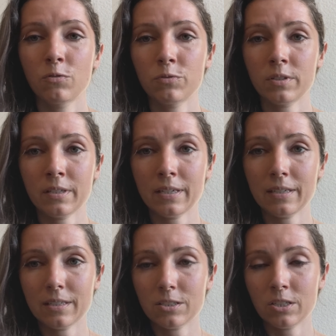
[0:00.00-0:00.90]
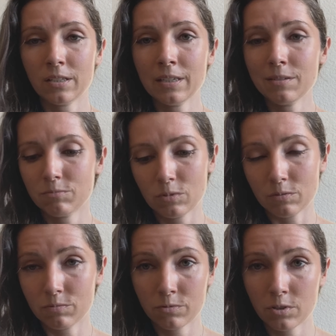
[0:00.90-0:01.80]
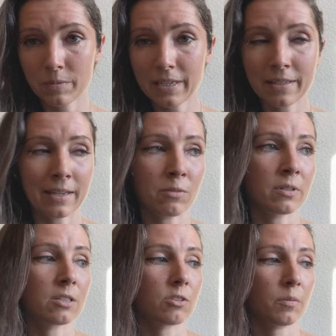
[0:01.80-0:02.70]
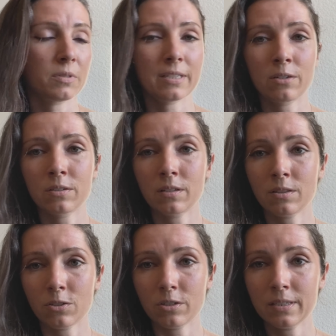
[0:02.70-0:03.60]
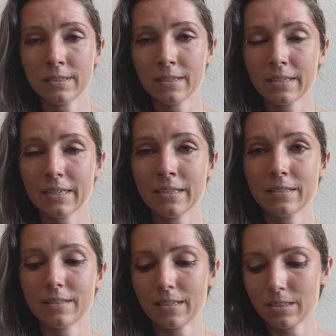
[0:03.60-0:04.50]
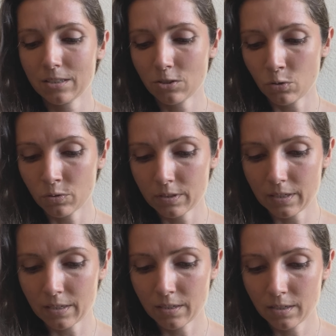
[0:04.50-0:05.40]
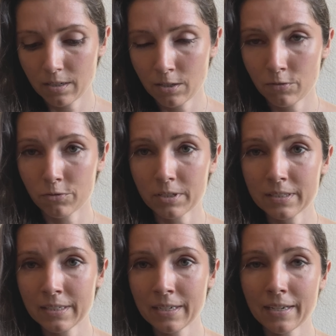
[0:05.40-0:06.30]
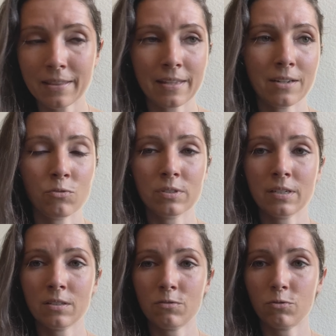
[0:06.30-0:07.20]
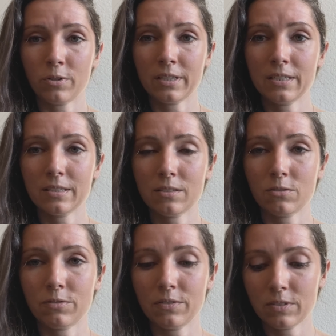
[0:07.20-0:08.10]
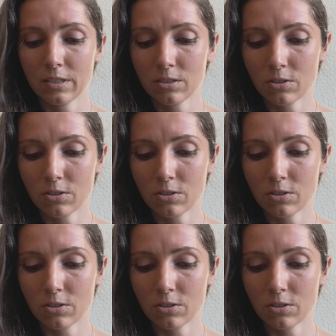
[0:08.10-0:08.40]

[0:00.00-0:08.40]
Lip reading: really chilly. Well, for me, like when it drops down in the 30s at night, that's totally freezing, and then only in the 40s or 50s